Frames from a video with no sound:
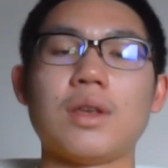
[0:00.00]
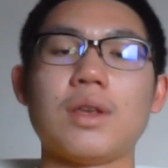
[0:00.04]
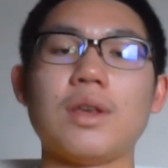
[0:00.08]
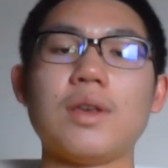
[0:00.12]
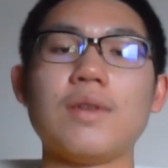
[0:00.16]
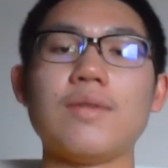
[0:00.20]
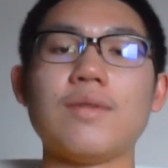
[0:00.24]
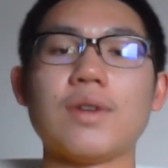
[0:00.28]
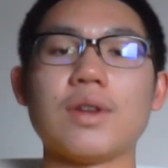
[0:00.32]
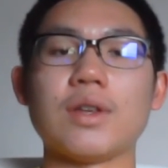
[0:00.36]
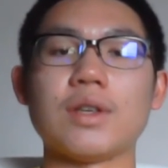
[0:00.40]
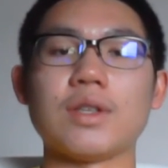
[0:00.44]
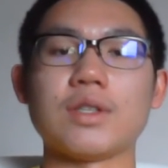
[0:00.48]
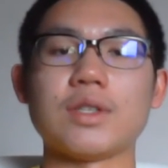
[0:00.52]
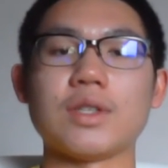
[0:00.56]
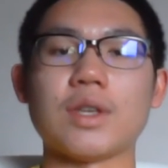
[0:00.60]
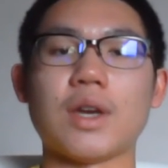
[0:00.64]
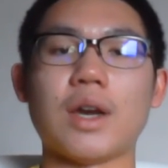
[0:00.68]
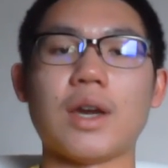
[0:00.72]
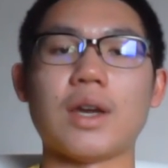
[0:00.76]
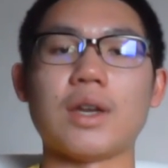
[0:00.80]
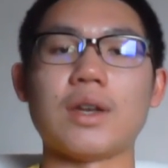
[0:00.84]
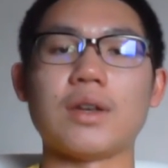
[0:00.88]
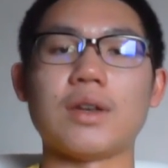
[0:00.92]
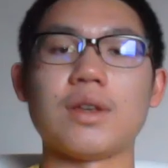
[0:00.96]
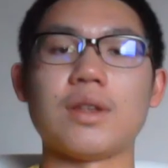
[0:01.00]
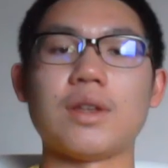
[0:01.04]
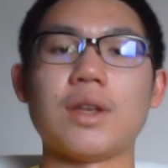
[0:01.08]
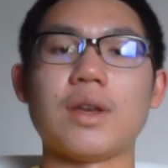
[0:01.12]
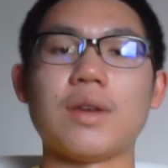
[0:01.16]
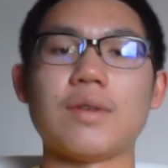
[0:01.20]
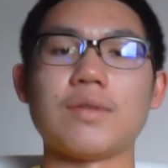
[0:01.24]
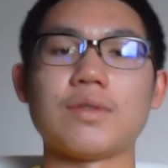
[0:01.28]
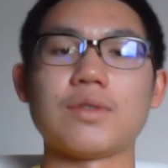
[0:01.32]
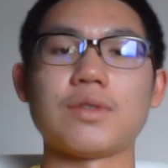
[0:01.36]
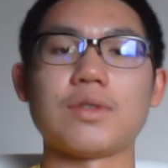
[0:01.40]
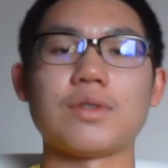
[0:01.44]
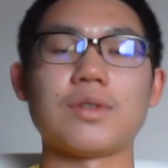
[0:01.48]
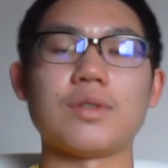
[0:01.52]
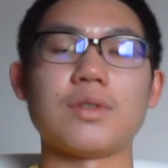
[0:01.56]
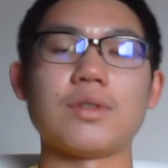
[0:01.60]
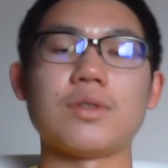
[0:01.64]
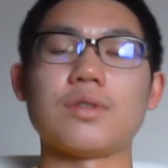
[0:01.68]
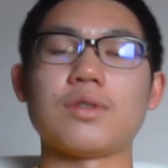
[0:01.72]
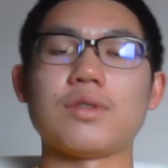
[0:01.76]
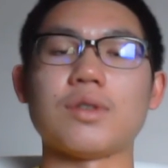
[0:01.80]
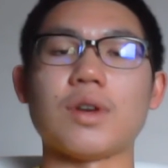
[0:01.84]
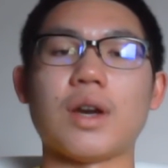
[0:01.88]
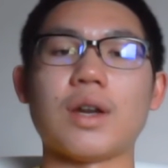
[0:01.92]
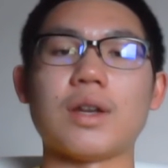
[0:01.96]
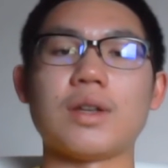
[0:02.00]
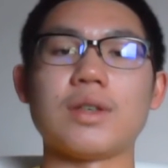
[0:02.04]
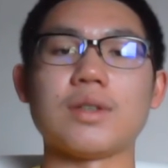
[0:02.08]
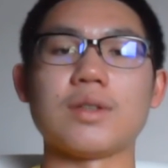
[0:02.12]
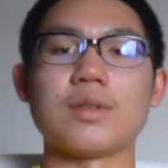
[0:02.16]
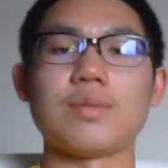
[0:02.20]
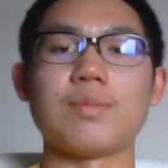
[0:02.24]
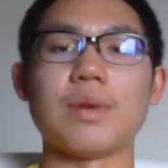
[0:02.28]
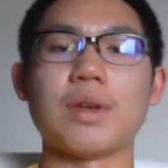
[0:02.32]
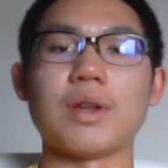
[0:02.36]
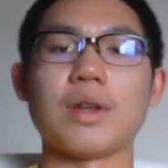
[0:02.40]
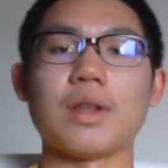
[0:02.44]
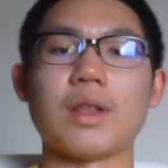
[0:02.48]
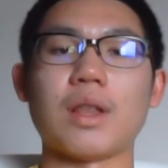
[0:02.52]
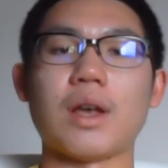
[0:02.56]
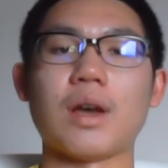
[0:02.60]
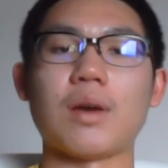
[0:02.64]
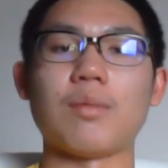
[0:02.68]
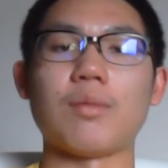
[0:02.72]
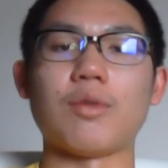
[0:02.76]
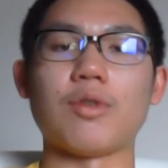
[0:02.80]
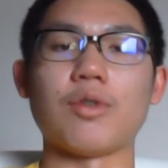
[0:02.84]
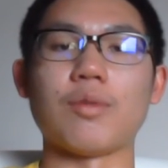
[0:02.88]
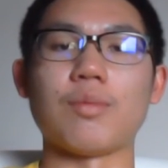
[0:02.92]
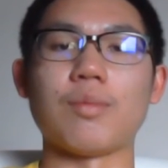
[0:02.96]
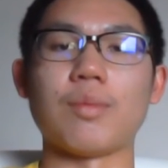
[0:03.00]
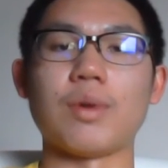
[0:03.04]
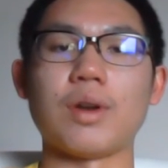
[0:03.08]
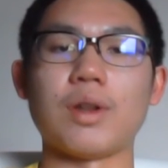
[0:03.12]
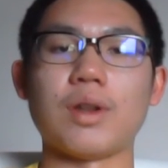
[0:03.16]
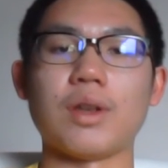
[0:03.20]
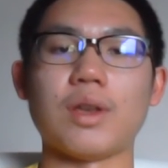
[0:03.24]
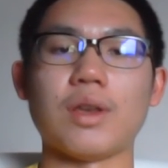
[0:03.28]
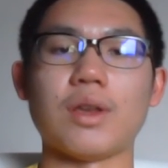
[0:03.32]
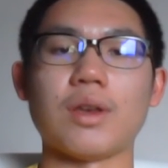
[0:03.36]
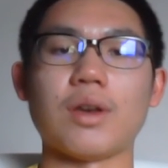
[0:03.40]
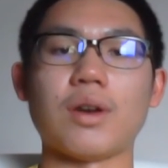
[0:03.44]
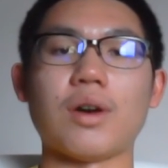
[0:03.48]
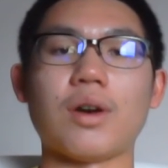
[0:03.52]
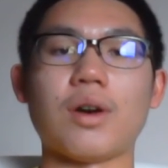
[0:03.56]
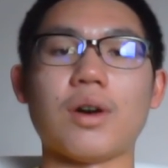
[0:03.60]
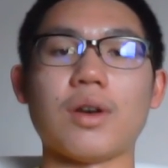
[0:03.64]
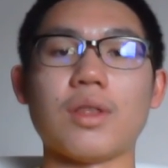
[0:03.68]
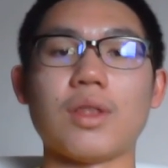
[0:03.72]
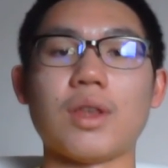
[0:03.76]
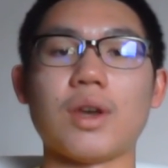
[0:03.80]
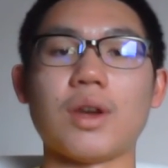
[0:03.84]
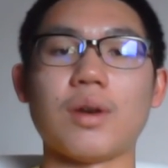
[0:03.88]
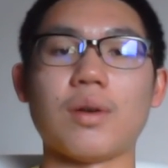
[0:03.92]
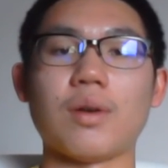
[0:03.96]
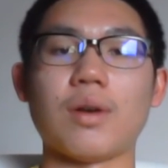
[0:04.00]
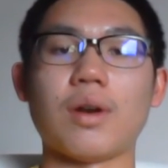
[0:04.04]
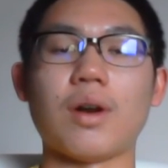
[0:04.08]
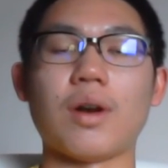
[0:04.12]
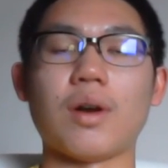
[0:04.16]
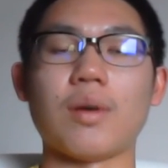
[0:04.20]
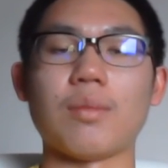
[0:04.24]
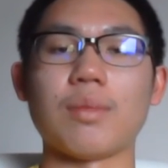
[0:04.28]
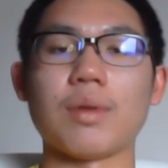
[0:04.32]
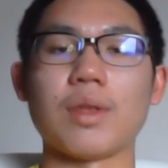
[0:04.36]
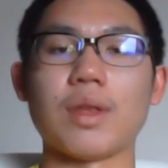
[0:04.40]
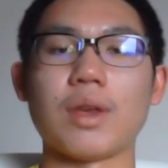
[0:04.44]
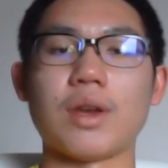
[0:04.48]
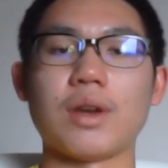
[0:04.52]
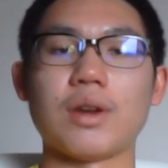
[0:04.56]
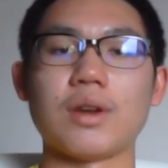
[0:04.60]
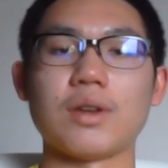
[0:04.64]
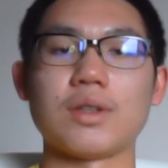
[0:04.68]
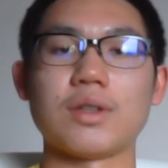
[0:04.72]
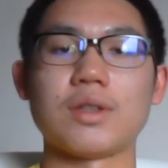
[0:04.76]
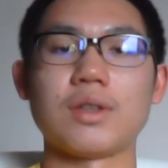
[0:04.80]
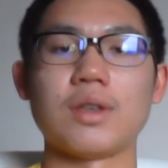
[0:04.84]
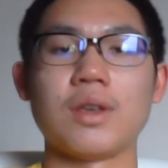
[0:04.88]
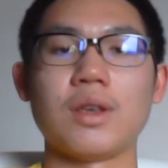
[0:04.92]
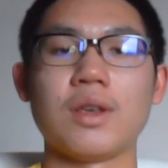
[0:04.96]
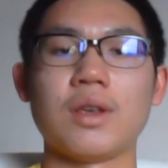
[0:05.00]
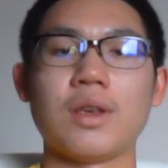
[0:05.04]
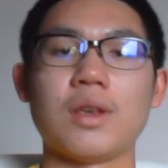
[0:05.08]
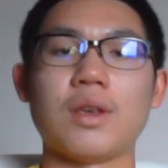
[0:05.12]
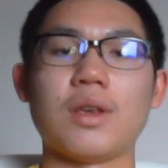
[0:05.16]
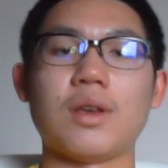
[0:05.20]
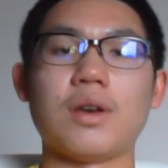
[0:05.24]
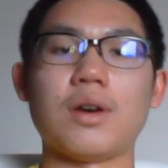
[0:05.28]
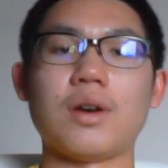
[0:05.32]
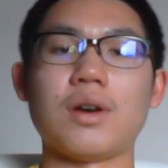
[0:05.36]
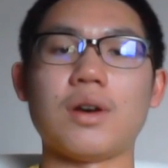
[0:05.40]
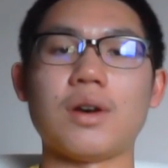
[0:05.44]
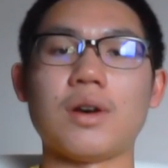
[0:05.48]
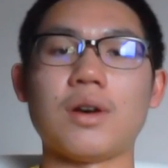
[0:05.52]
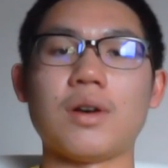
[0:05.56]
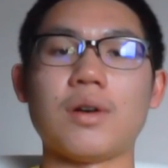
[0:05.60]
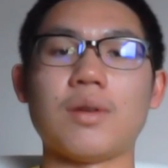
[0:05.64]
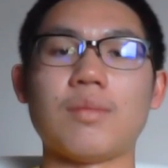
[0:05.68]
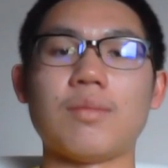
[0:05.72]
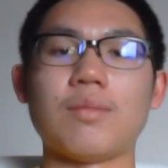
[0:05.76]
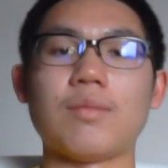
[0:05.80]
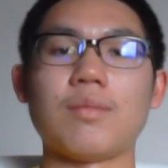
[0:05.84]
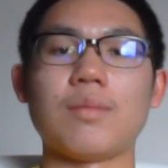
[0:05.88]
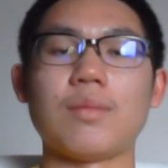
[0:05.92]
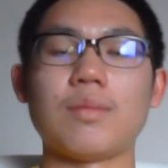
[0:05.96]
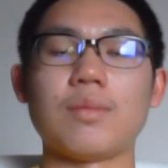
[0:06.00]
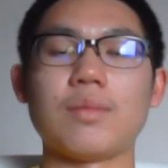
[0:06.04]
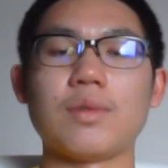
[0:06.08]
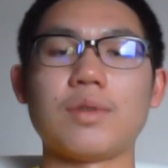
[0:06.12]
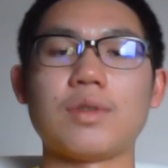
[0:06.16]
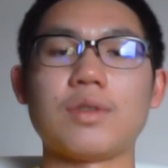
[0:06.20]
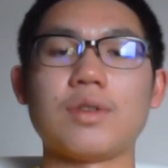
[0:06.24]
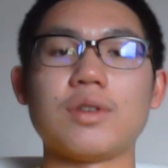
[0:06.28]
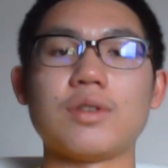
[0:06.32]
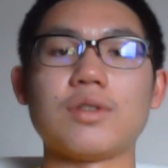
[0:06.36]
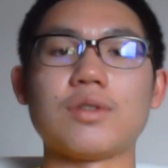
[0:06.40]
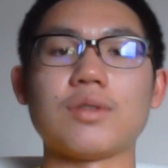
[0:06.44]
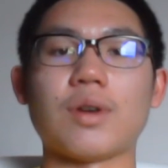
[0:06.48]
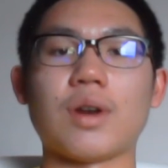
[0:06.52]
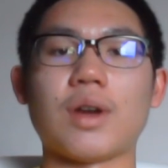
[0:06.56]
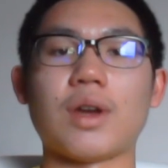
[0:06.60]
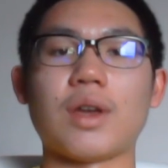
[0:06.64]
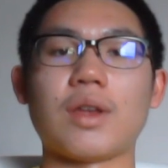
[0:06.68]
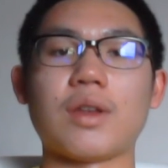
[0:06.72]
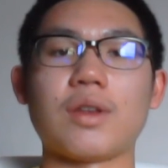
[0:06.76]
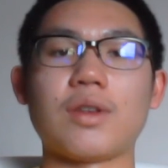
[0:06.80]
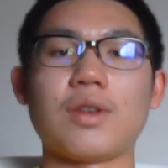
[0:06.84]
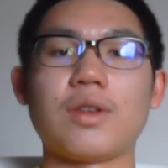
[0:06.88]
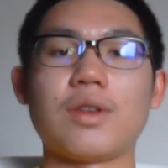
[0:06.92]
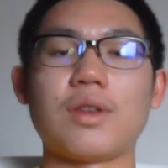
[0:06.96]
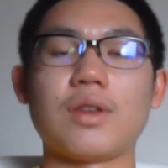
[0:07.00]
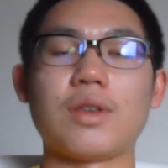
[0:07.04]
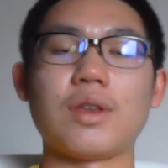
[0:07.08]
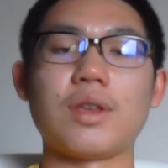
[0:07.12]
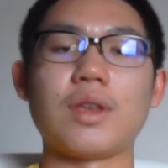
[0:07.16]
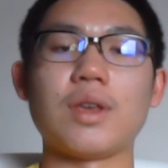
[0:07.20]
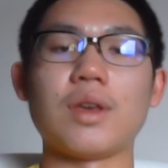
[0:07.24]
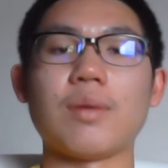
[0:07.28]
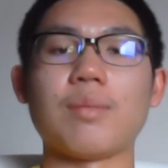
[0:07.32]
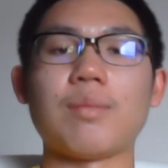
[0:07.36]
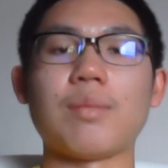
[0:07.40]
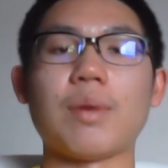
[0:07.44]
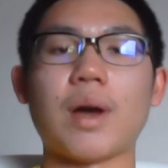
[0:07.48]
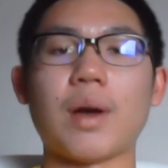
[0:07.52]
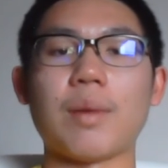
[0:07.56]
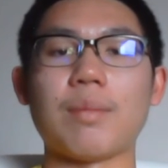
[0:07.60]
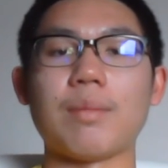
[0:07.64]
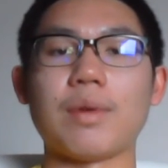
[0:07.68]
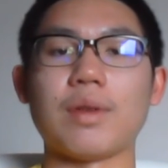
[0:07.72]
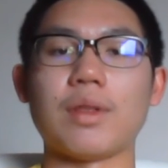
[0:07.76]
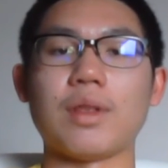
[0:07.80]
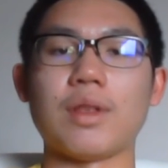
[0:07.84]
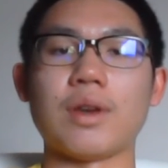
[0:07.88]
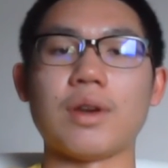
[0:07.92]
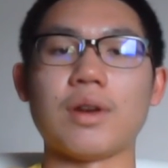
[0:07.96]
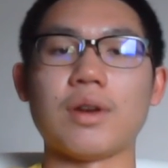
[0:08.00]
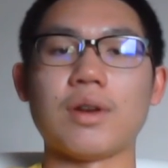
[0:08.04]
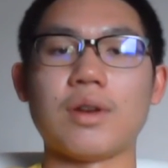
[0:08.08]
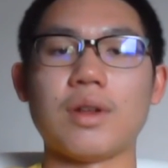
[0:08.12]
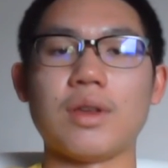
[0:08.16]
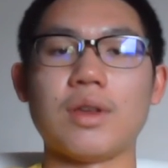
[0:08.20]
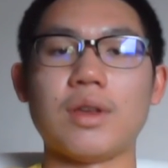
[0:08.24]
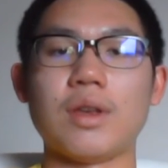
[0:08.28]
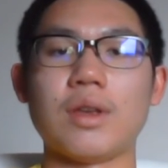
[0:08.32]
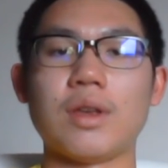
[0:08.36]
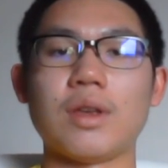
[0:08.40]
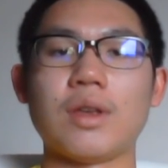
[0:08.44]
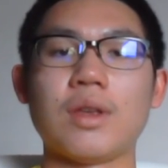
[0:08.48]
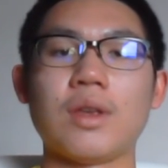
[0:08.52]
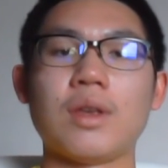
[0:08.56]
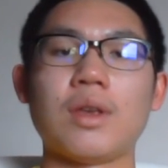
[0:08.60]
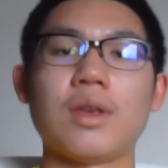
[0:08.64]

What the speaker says: even in China, they've tried to spend a lot more money on their players to try and get popularity